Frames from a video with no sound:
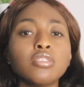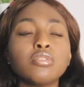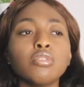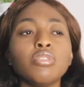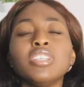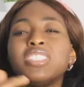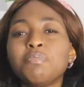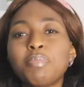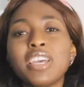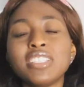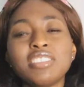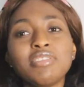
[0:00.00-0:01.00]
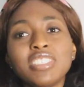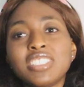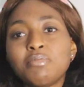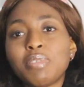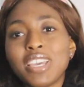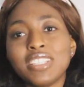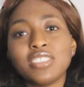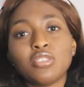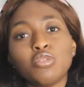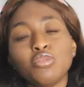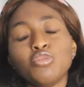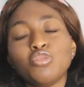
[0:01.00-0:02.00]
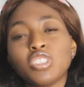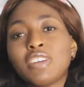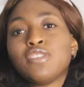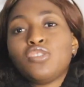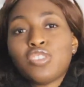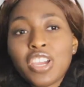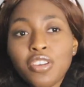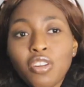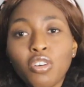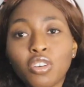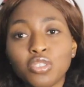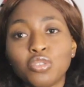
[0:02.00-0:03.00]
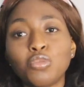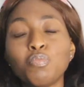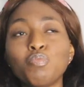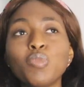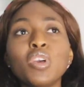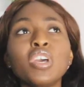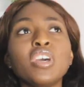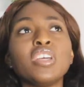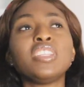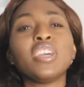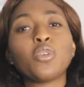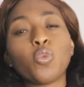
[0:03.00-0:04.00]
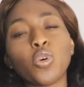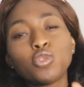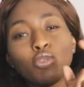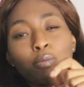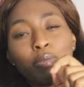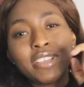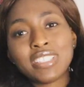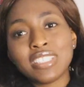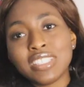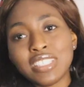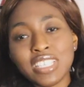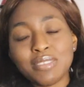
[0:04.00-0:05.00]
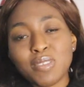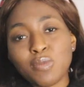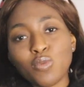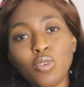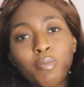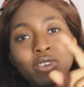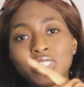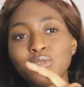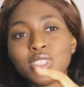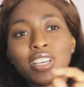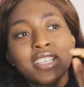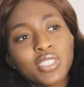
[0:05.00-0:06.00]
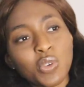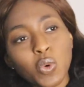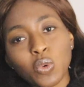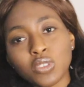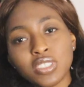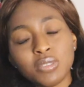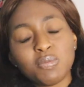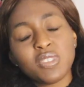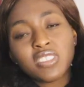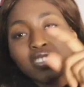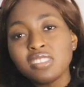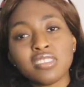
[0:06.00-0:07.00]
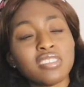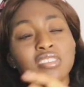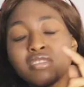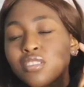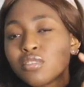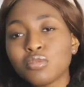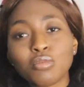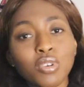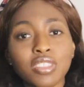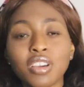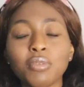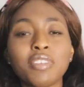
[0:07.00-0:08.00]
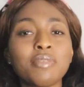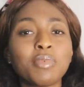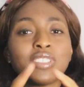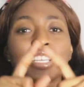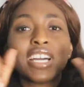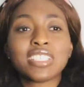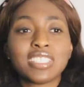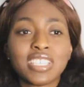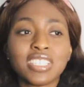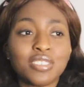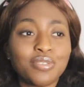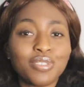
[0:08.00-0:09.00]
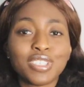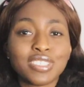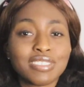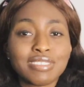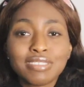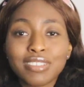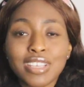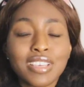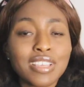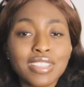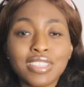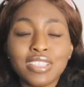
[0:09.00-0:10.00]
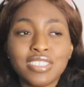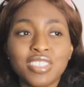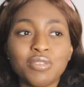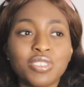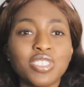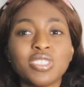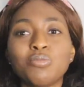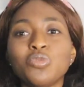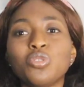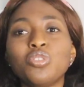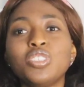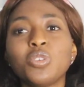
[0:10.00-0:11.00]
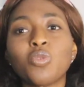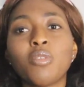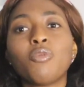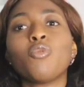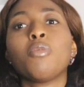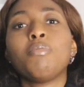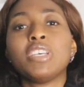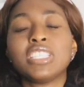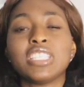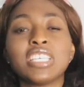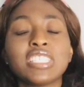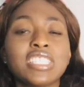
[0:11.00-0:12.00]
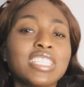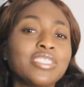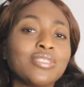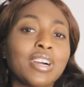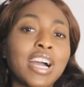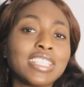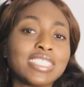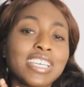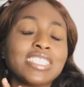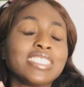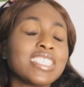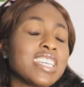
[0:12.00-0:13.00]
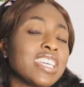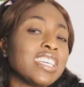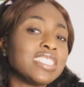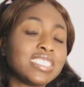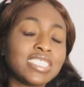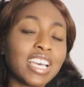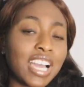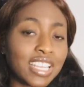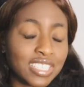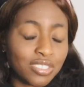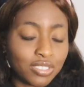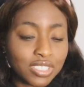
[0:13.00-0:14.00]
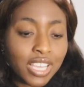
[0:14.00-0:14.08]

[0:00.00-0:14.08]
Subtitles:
So it depends, it really depends. So you just have to try your luck. Don't take what one person says. Maybe one person when they say, oh, this, it doesn't work that way. Everybody has their different things here in Germany. So don't take what one person has said to heart and start acting